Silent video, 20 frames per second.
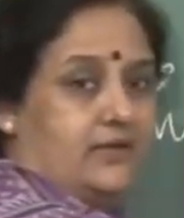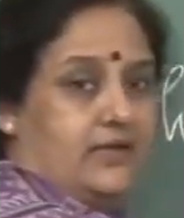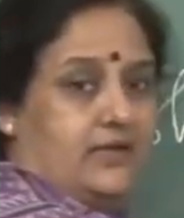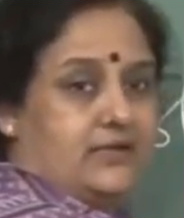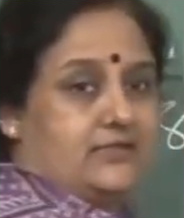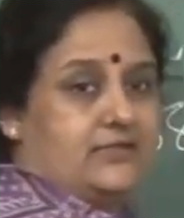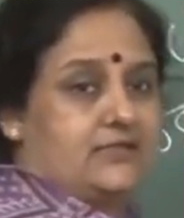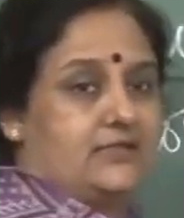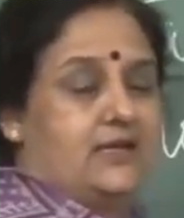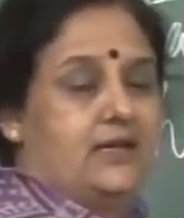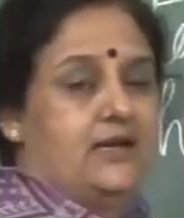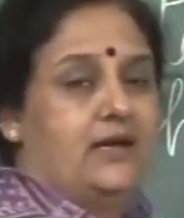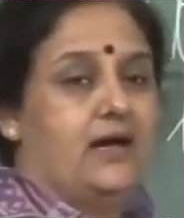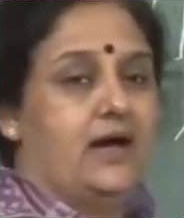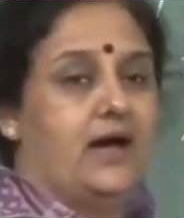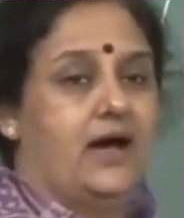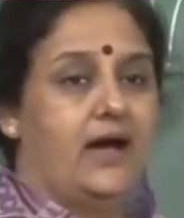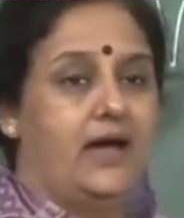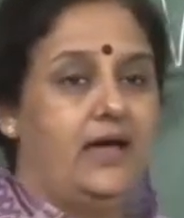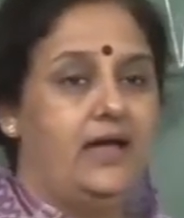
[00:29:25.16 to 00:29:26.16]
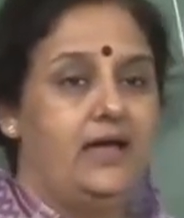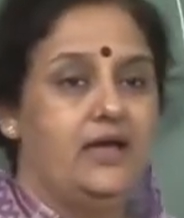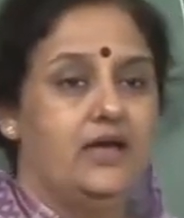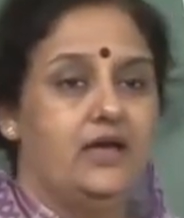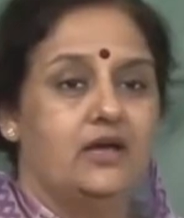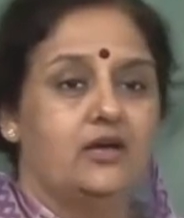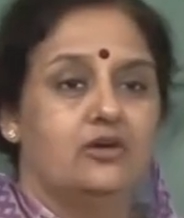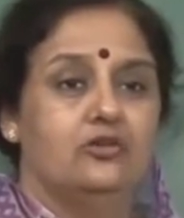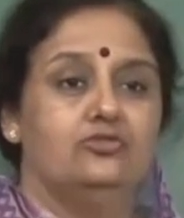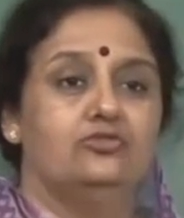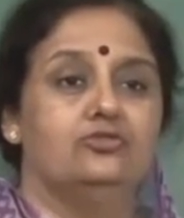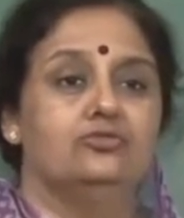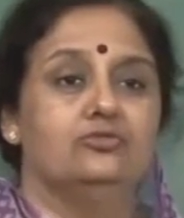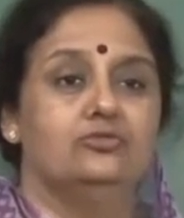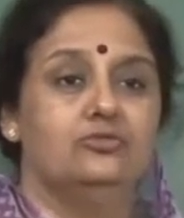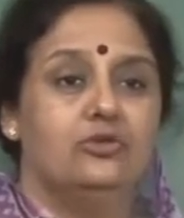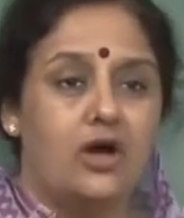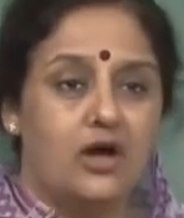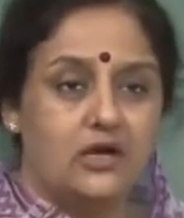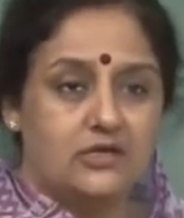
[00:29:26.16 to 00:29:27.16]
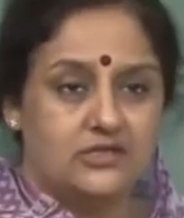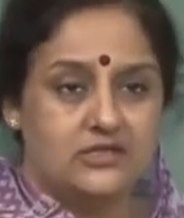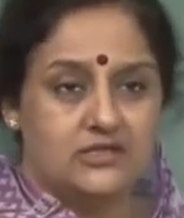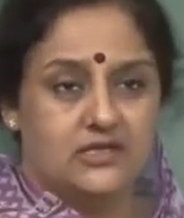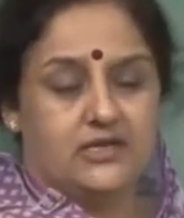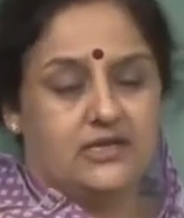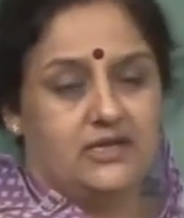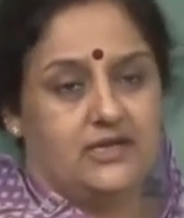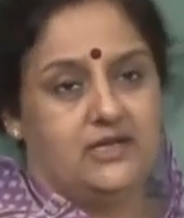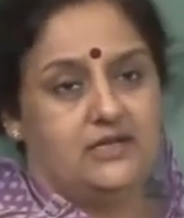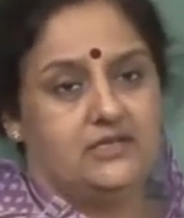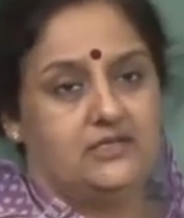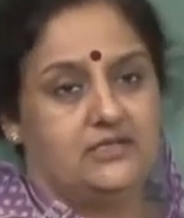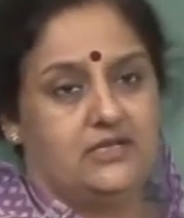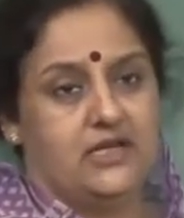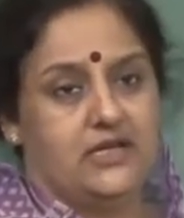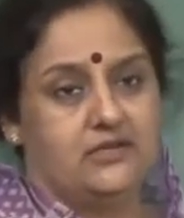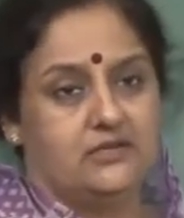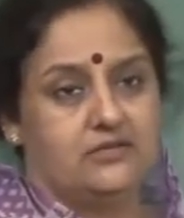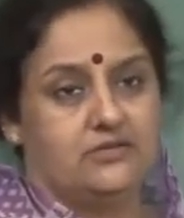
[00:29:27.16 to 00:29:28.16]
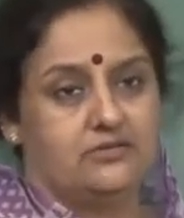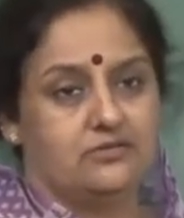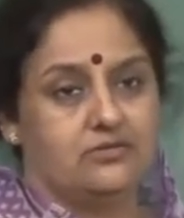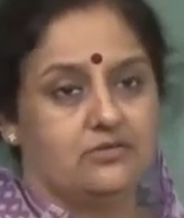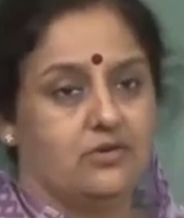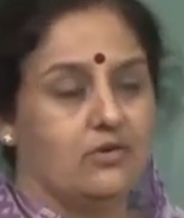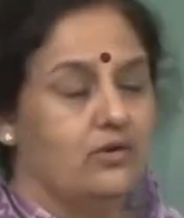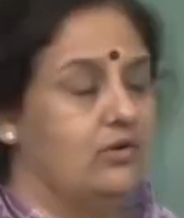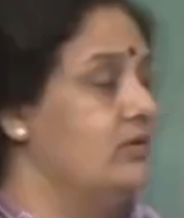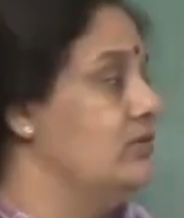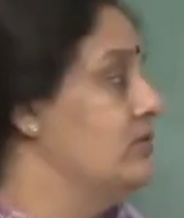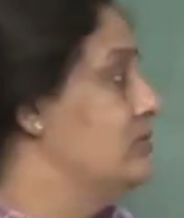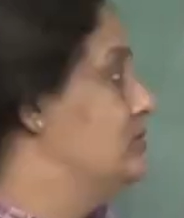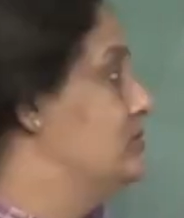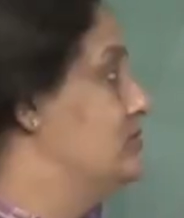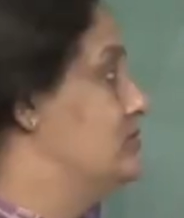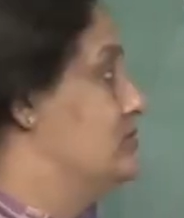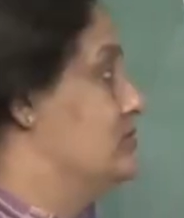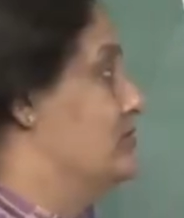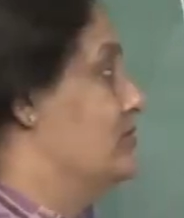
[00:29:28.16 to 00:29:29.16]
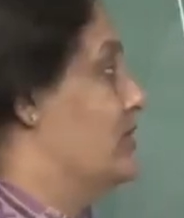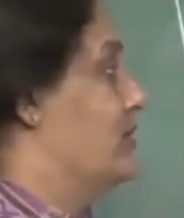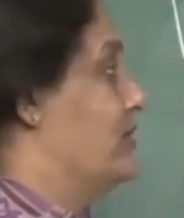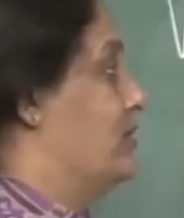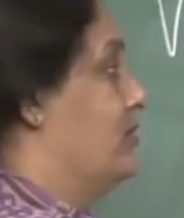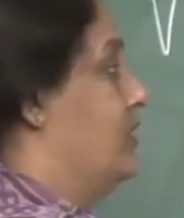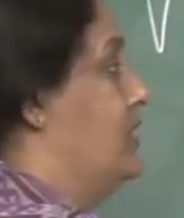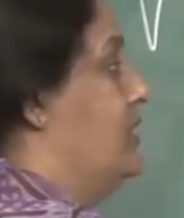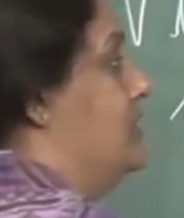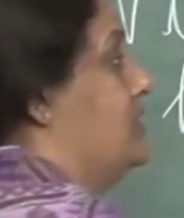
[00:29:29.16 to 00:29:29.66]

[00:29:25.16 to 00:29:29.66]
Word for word: desu. I do not intend to go tomorrow.